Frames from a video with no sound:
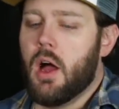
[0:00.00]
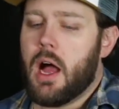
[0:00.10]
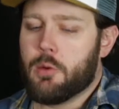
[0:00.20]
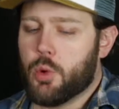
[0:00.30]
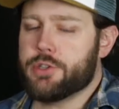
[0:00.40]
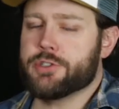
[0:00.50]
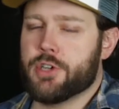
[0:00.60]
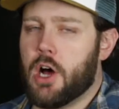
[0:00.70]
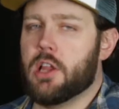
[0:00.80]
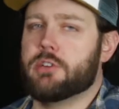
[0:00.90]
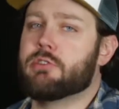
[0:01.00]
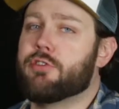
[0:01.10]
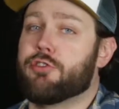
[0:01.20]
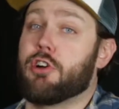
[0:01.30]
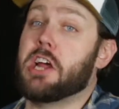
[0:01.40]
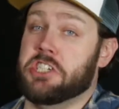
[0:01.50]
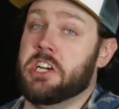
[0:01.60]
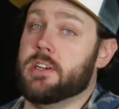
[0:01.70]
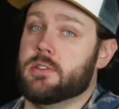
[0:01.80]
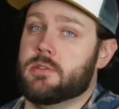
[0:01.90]
I wouldn't call it
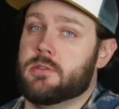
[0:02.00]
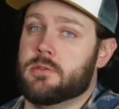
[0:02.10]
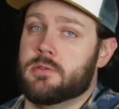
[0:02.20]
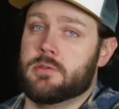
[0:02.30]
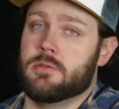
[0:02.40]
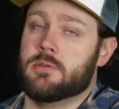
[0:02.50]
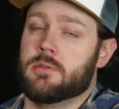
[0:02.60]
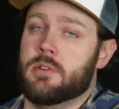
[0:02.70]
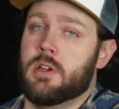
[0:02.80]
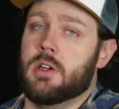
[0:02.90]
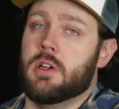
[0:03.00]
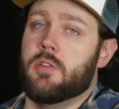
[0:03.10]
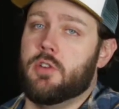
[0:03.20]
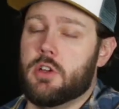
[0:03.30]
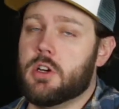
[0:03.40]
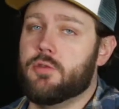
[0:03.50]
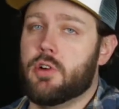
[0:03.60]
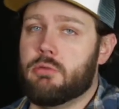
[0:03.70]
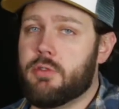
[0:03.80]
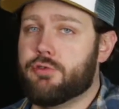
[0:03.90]
refreshing. If you're looking
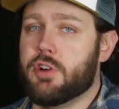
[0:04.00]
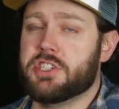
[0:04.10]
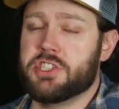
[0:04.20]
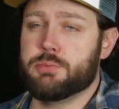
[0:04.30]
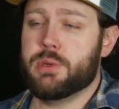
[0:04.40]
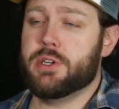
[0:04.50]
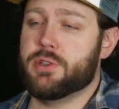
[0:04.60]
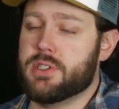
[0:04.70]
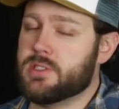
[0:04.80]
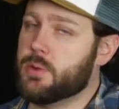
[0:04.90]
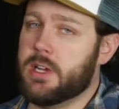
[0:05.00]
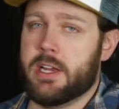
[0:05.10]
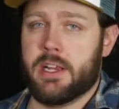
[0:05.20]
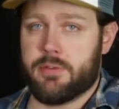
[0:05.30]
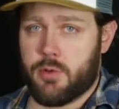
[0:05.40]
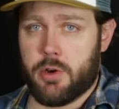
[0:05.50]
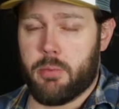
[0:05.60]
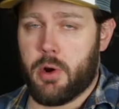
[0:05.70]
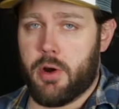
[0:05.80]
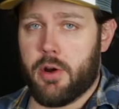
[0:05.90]
for a refreshing beer, this one ain't it for you,
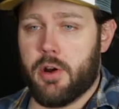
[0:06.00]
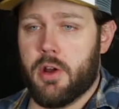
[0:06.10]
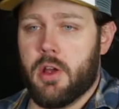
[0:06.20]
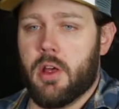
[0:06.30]
partner.